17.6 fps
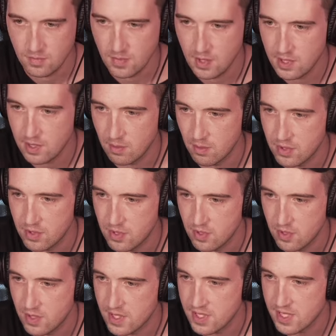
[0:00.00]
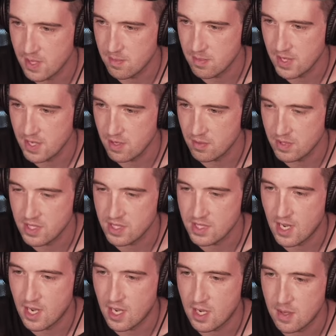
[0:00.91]
Then we'll do the same thing with the
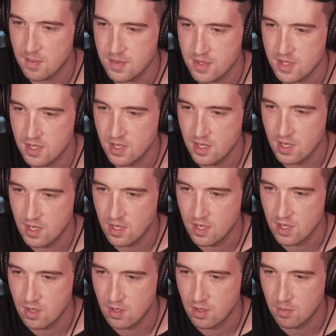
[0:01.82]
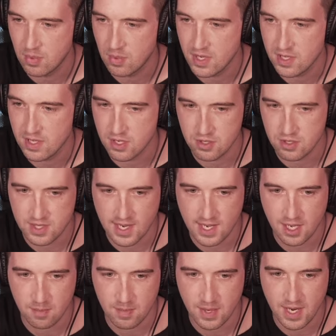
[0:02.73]
toms. Bring those
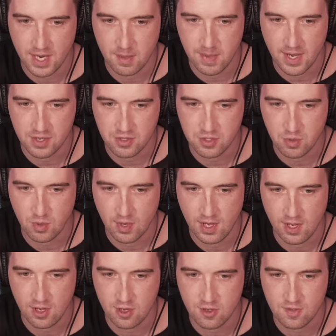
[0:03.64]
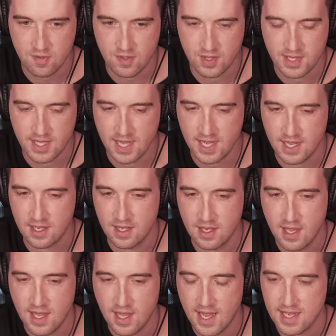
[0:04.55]
down by about 12, and that
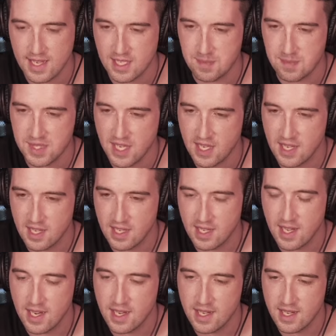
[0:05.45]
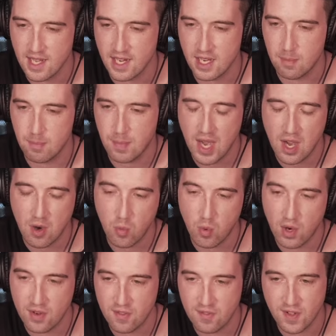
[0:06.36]
has them hitting at about
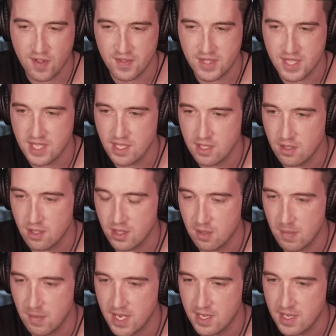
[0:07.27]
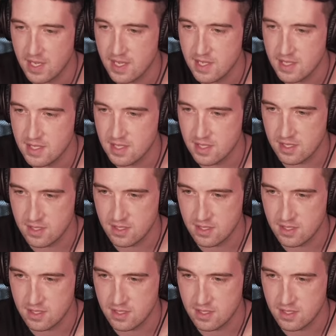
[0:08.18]
115 on the main hits.